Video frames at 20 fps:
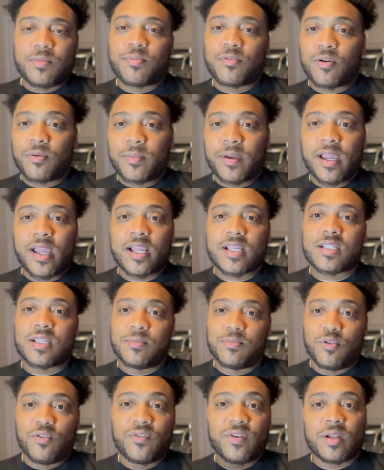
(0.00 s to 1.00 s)
Pro Max and
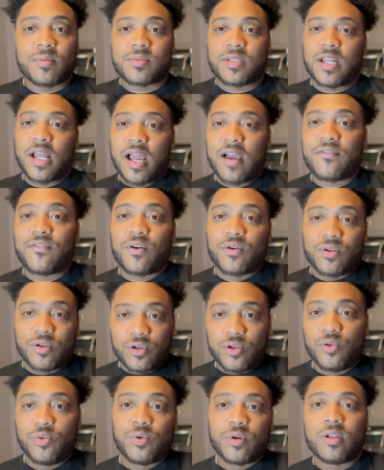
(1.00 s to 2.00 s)
moving up to the iPhone, a
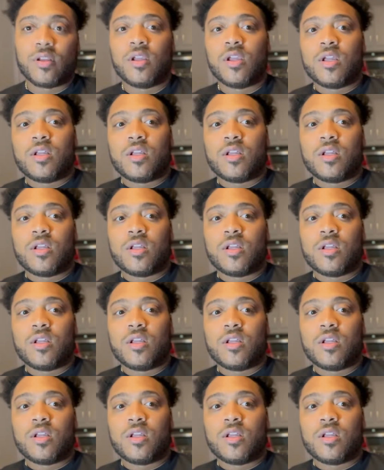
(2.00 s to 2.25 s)
new one,